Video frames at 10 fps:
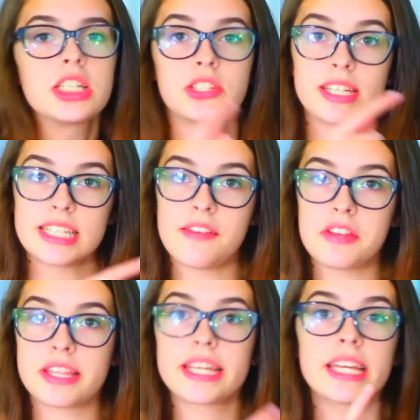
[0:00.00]
So that's
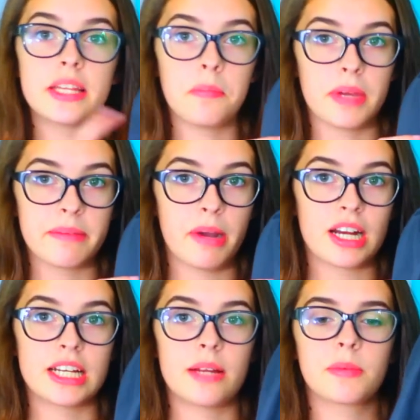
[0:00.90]
everything in the big
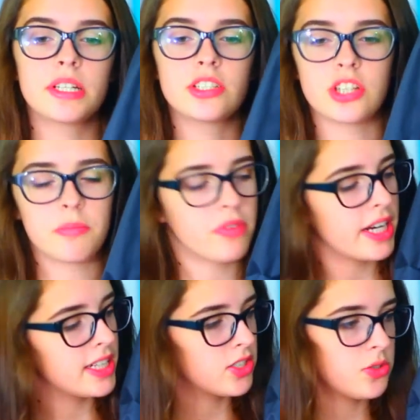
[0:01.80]
pocket. I'm going to jump
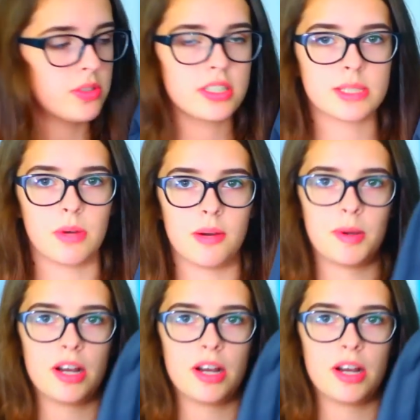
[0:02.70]
right into the small